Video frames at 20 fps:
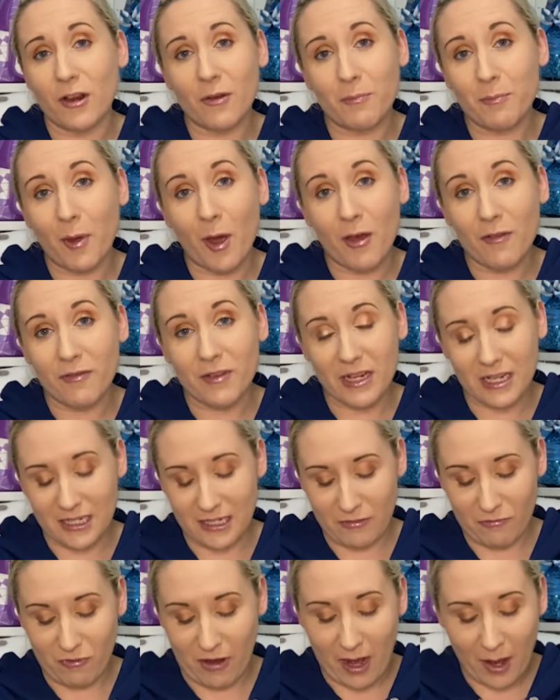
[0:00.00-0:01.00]
uh,
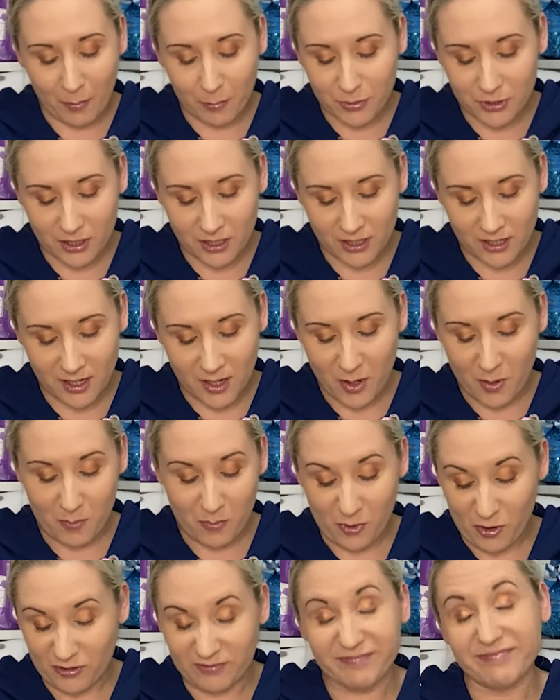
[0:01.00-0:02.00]
perfectly wrapped,
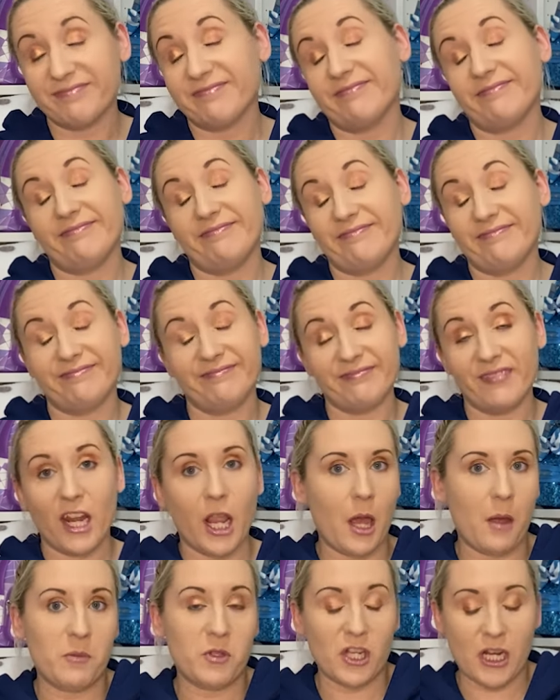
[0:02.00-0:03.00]
but
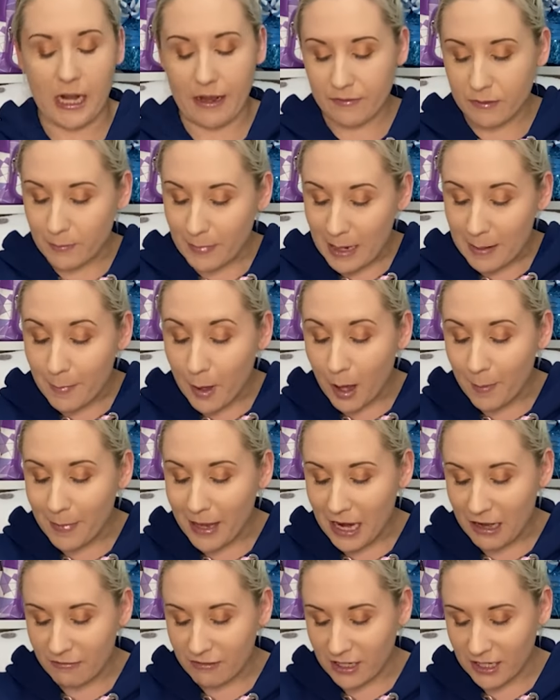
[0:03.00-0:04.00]
be a
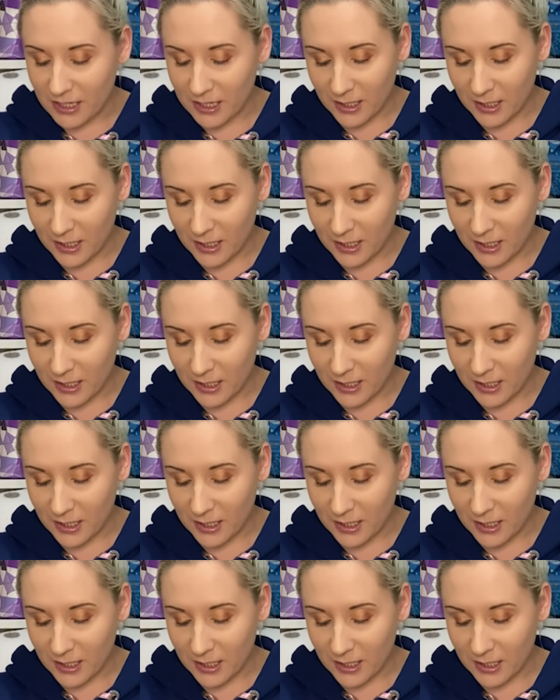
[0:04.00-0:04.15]
barbarian.